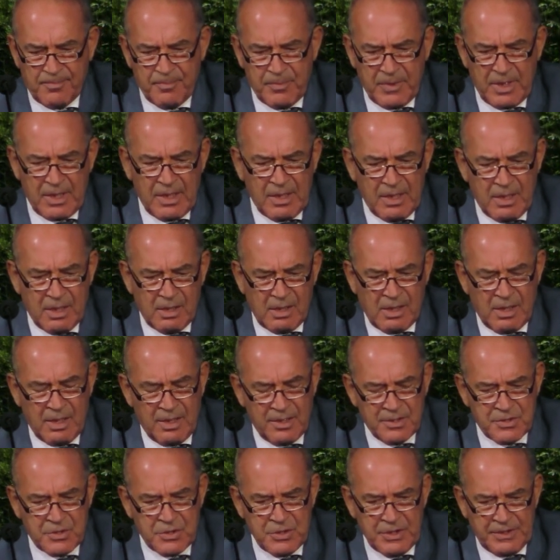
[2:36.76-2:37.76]
in
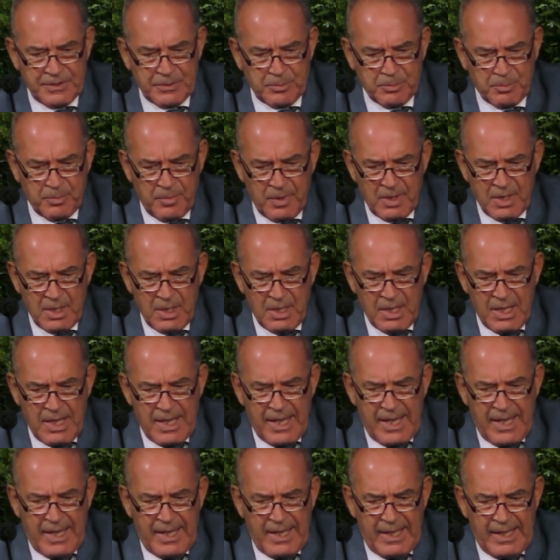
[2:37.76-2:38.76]
the serum.
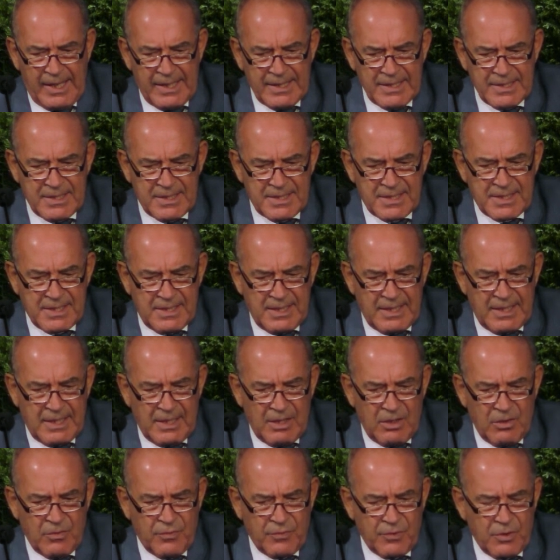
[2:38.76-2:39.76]
And
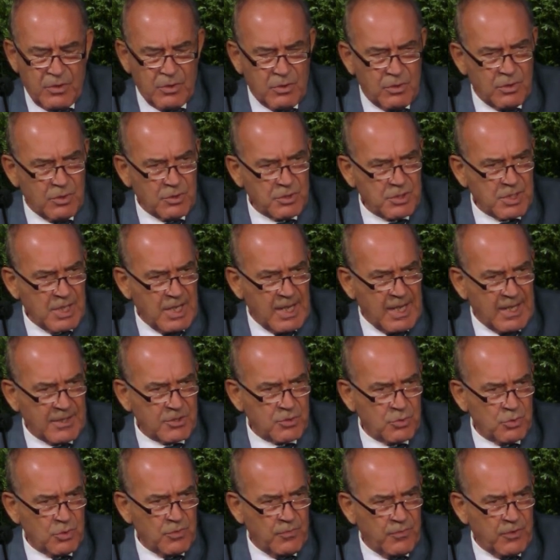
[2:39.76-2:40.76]
of course,
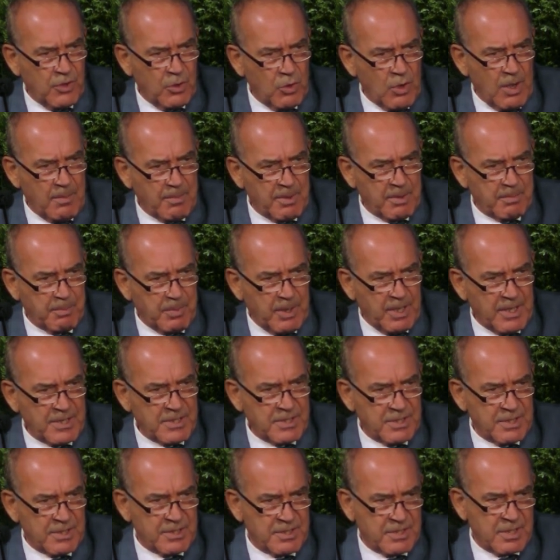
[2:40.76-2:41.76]
as we follow up the
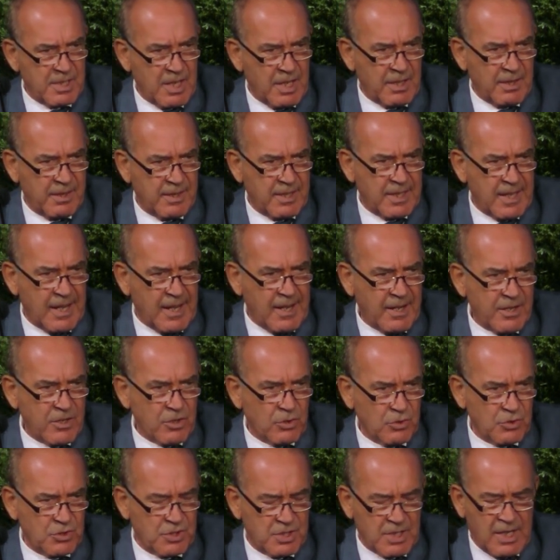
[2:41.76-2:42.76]
patients, the
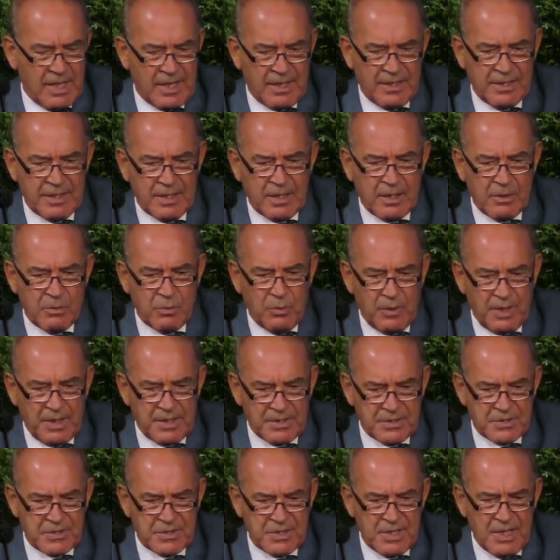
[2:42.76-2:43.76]
ions are
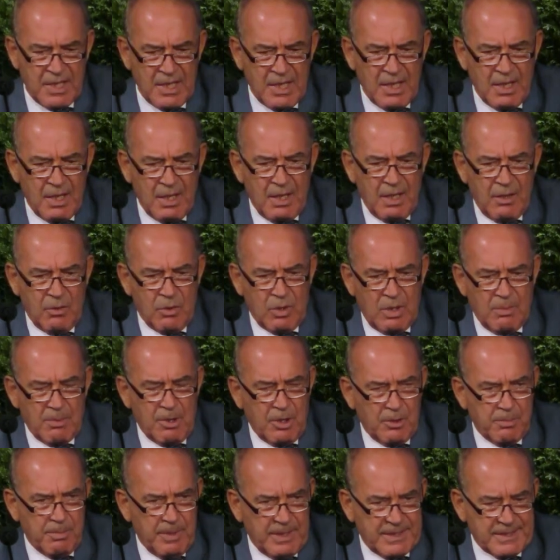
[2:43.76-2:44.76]
decreased. What
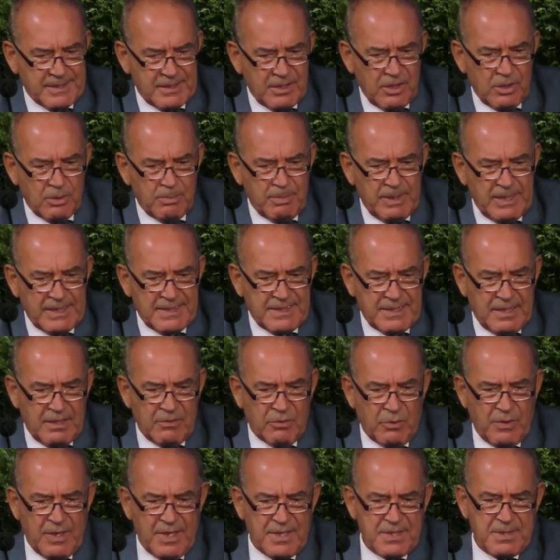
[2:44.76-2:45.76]
about metal on metal?
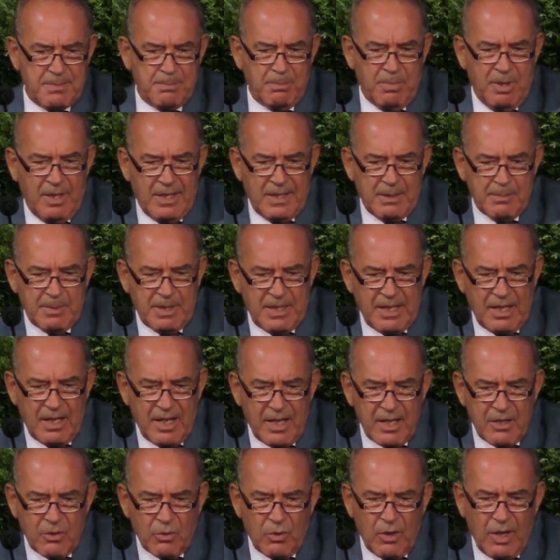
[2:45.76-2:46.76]
Raised blood metal
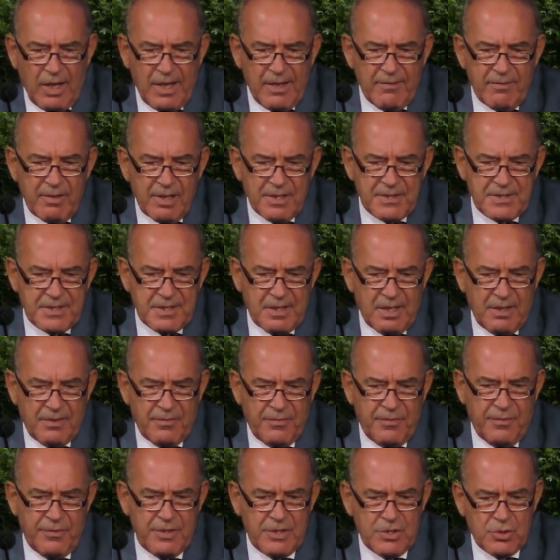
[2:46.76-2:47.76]
ion levels are
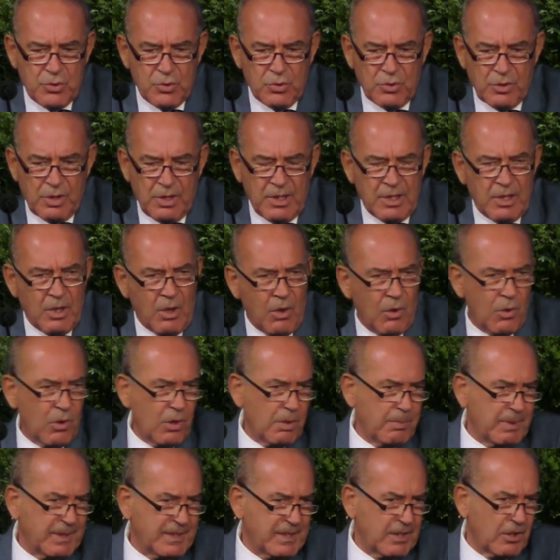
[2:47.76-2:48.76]
featured in
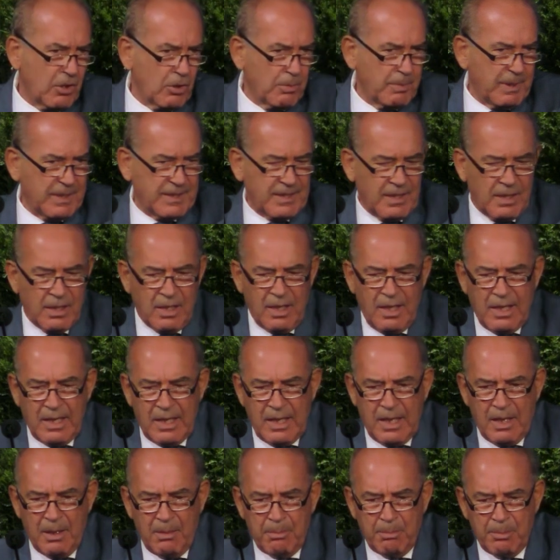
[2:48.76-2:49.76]
all metal on metal
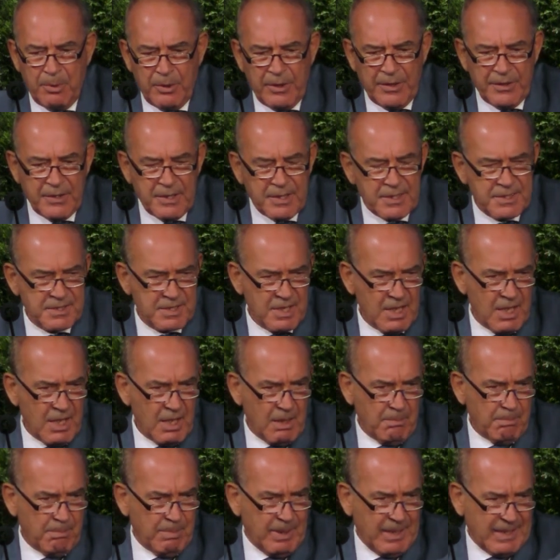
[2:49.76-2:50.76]
bearings,
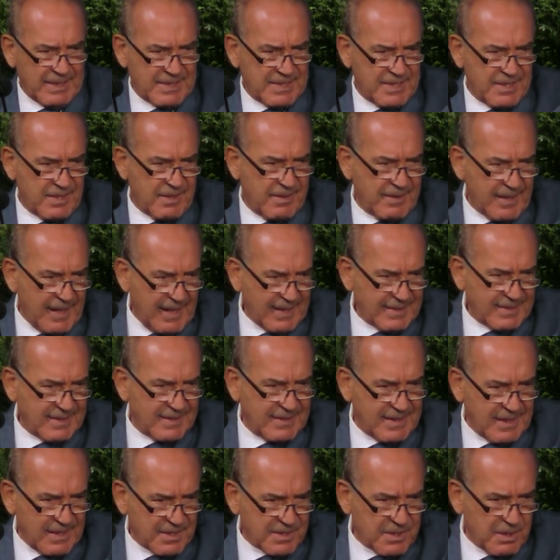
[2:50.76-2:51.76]
but
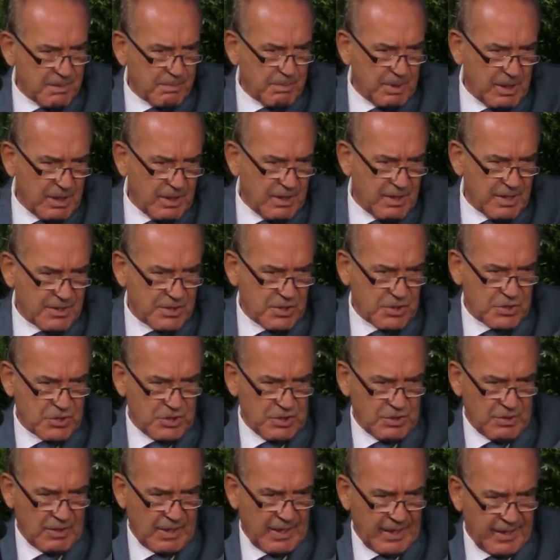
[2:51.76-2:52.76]
that doesn't mean
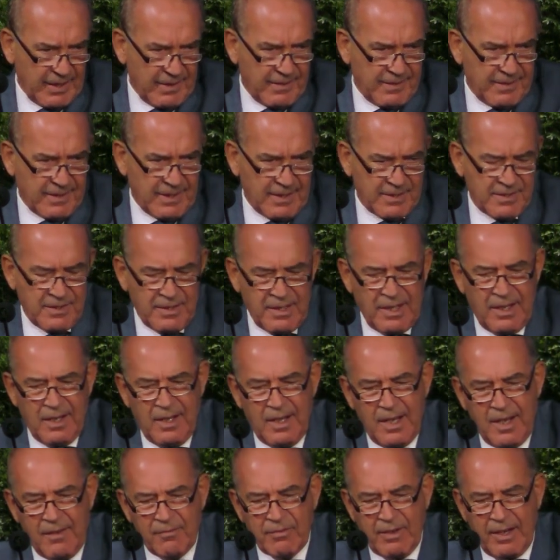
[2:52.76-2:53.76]
necessarily that they
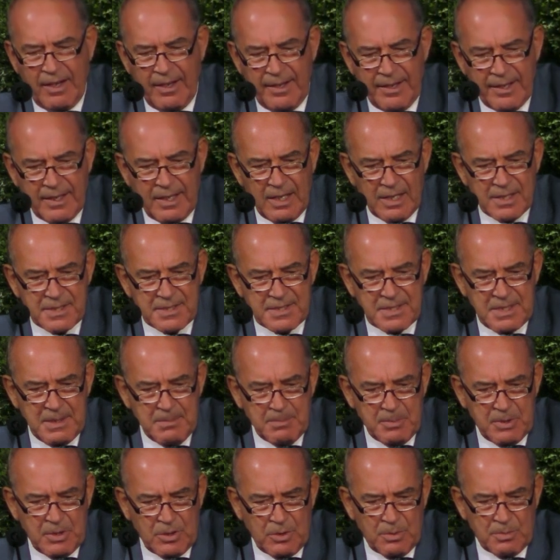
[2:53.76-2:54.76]
have clinical
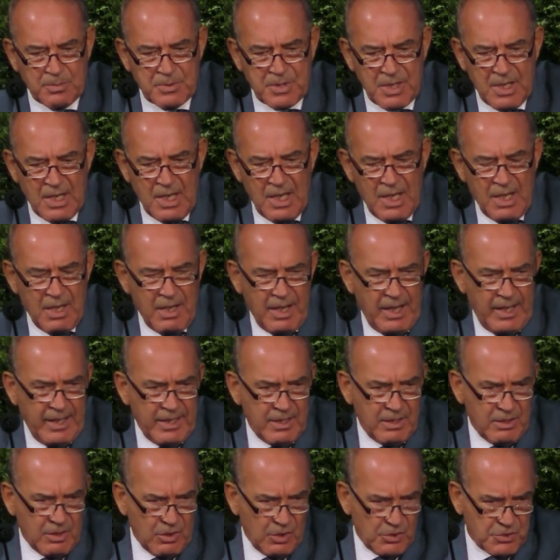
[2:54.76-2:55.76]
symptoms.
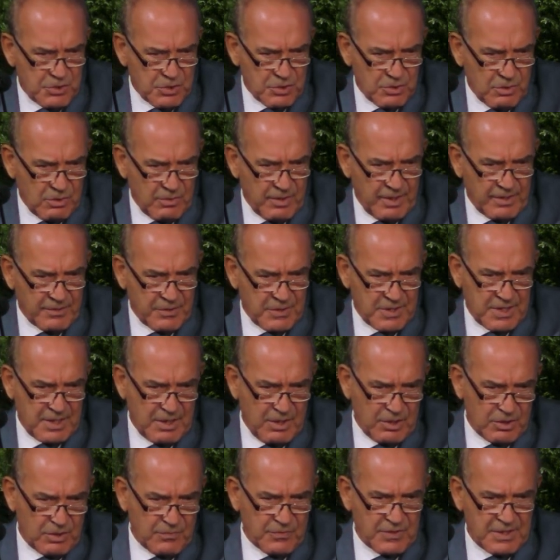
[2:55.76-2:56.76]
And also, there is
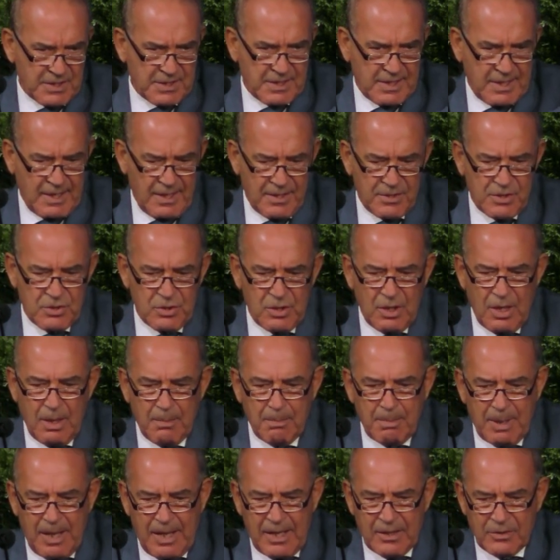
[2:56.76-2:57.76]
a lot of discussion
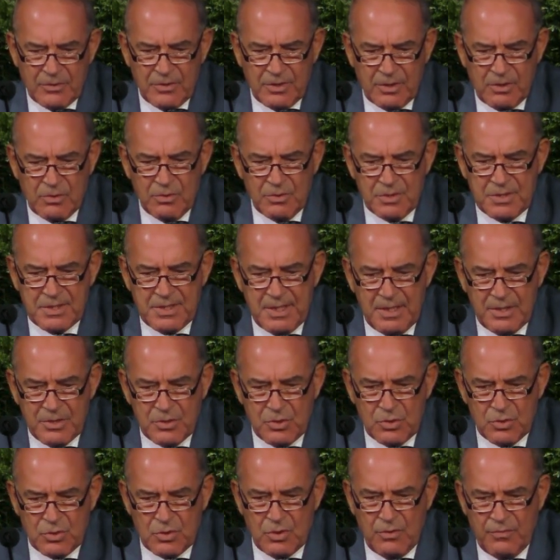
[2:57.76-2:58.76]
about the
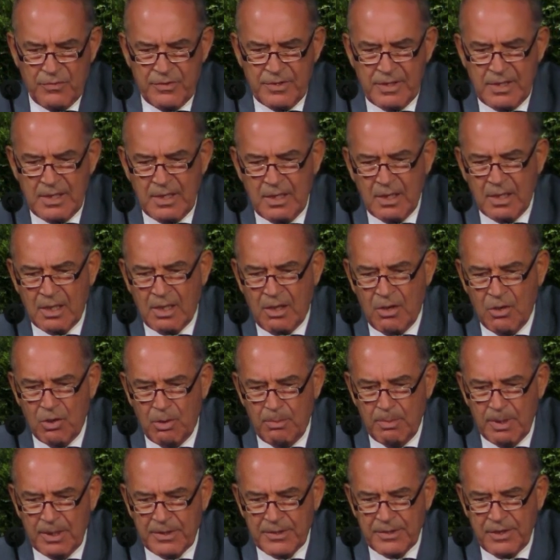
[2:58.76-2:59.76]
consensus of the
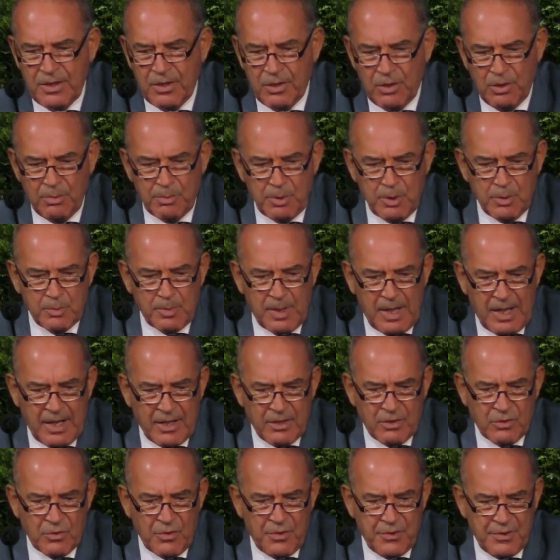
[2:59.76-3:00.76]
cobalt chromium
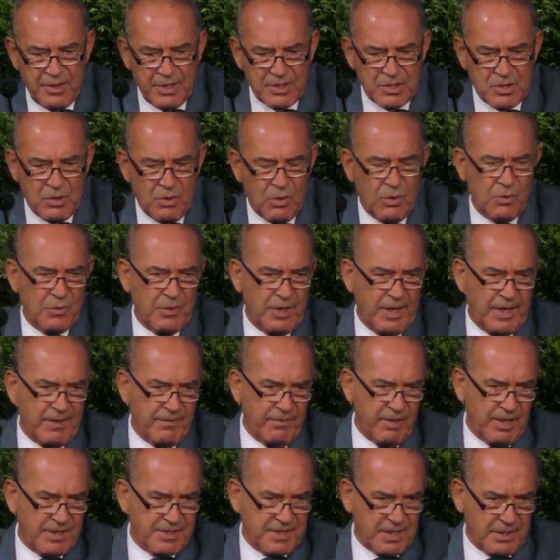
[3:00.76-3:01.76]
ion threshold
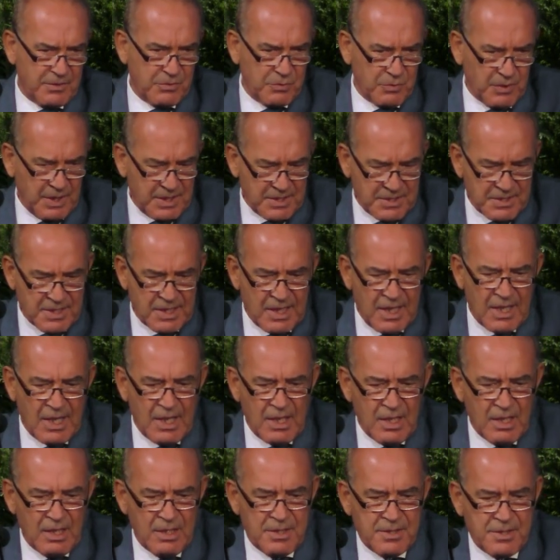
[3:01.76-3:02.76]
levels at risk.
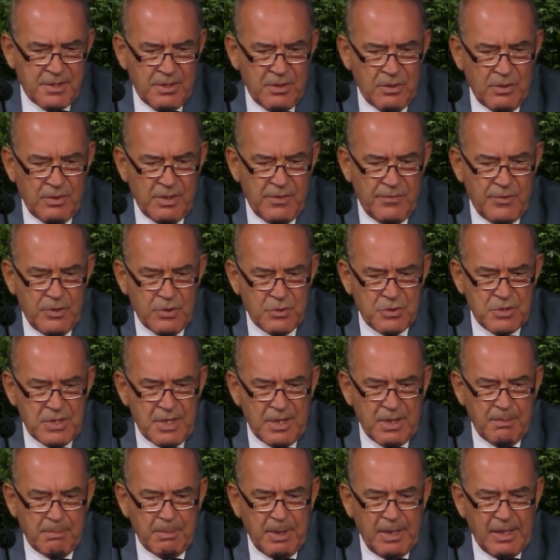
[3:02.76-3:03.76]
So if you see
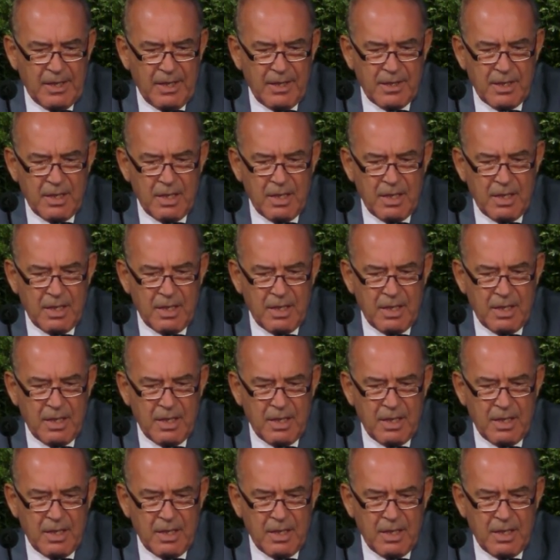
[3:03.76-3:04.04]
the MIRA, they